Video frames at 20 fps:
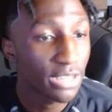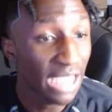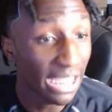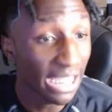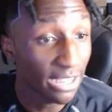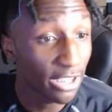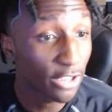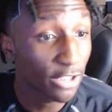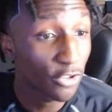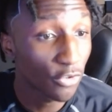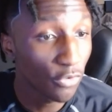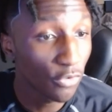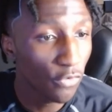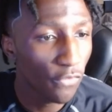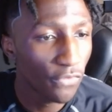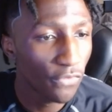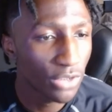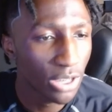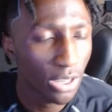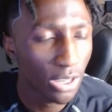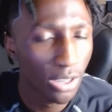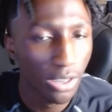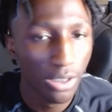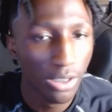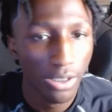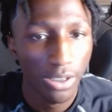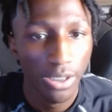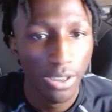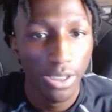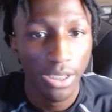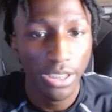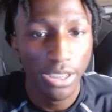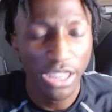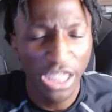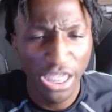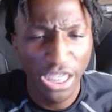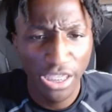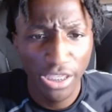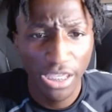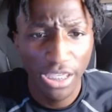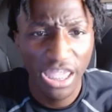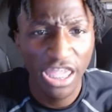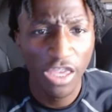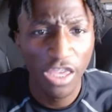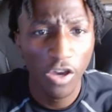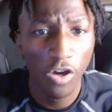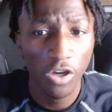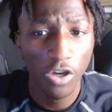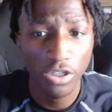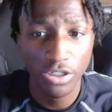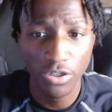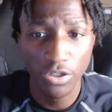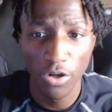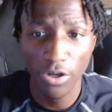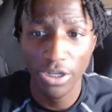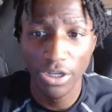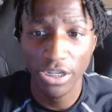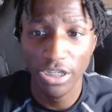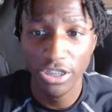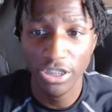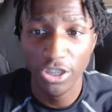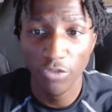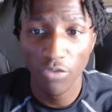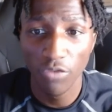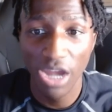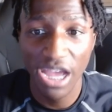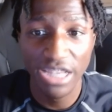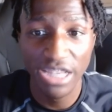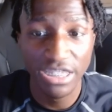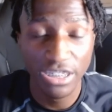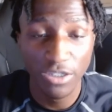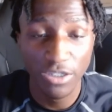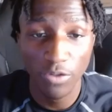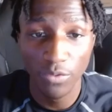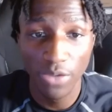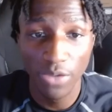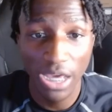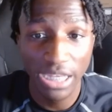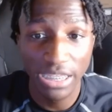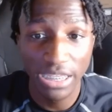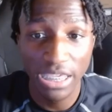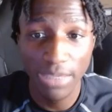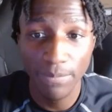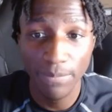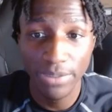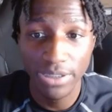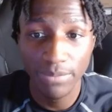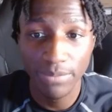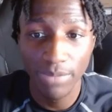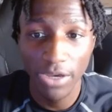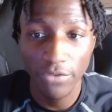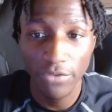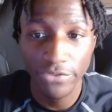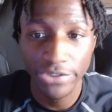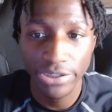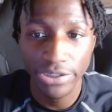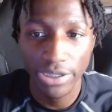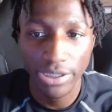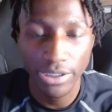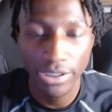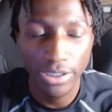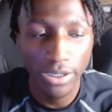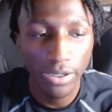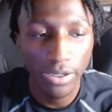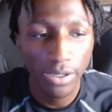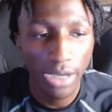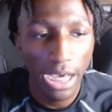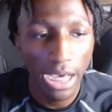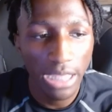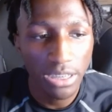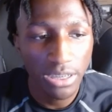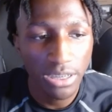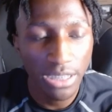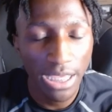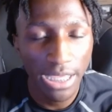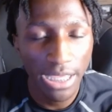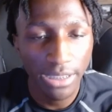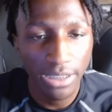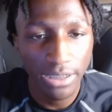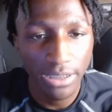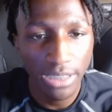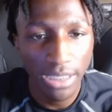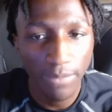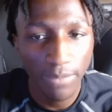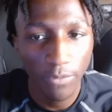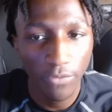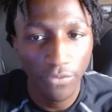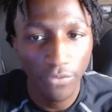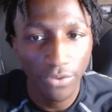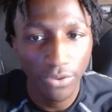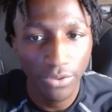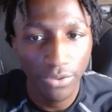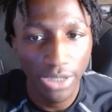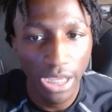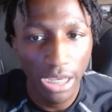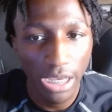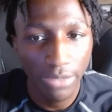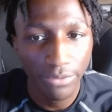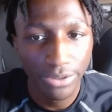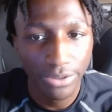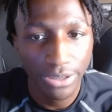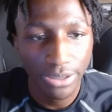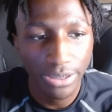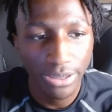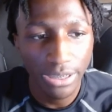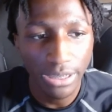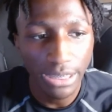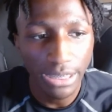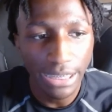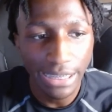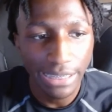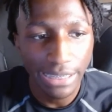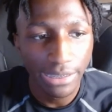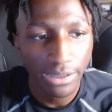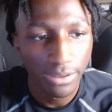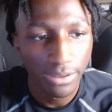the truth to, yeah, it all started because Sherrod just don't know how to keep his mouth shut. Y'all, I sat at the table for 3 hours and didn't eat.